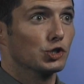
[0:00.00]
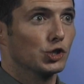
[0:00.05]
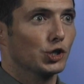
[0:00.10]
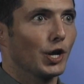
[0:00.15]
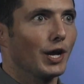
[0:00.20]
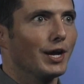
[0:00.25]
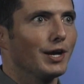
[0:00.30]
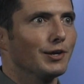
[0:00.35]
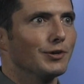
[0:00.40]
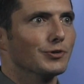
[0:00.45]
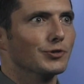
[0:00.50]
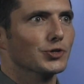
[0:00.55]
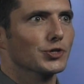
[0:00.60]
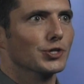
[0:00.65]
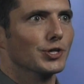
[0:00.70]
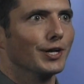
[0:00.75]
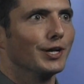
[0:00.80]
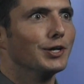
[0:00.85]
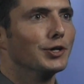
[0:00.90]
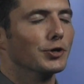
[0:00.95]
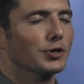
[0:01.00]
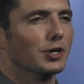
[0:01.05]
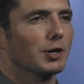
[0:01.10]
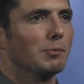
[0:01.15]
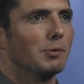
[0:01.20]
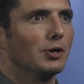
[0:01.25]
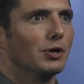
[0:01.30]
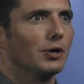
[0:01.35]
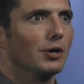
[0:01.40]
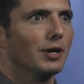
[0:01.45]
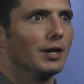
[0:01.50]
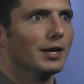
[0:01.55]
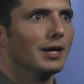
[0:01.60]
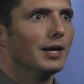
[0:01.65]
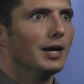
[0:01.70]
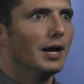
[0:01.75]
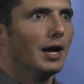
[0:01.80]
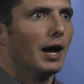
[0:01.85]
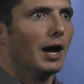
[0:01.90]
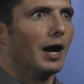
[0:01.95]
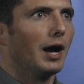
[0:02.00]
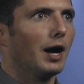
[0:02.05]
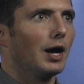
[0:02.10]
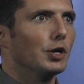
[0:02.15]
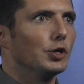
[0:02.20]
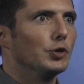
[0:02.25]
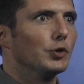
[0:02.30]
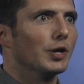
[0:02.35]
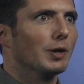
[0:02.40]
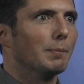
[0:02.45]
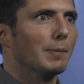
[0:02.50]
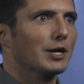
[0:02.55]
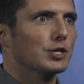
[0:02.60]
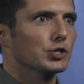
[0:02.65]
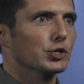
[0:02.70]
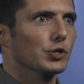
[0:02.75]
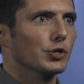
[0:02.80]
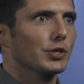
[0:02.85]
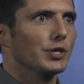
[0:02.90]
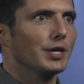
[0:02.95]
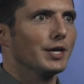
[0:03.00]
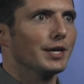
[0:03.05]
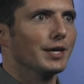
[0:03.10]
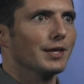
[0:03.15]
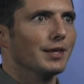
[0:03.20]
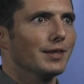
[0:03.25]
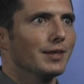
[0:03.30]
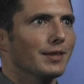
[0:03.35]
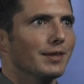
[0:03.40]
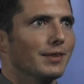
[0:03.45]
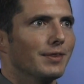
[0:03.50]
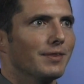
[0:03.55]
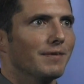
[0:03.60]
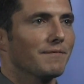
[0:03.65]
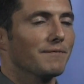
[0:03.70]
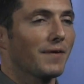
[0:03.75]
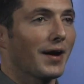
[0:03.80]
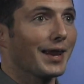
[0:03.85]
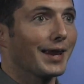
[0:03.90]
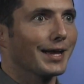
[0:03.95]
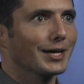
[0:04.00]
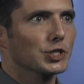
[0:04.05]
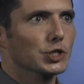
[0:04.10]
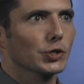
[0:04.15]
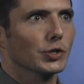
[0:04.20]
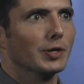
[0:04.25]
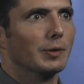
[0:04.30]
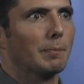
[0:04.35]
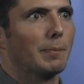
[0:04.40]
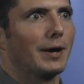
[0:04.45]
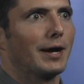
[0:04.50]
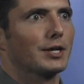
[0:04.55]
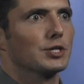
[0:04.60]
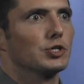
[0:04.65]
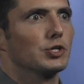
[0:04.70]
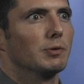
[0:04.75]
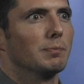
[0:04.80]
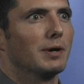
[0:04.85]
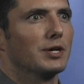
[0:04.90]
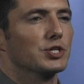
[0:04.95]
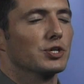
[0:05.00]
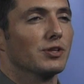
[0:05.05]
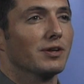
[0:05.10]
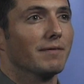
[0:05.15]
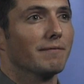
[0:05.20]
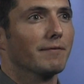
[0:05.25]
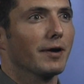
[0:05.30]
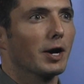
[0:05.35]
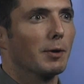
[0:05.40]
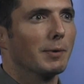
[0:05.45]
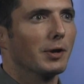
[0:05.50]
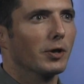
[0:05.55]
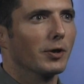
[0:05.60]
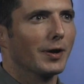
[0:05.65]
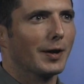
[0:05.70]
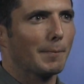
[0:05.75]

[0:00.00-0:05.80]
changed in your community, uh, you can measure the the financial impacts, you can measure the environmental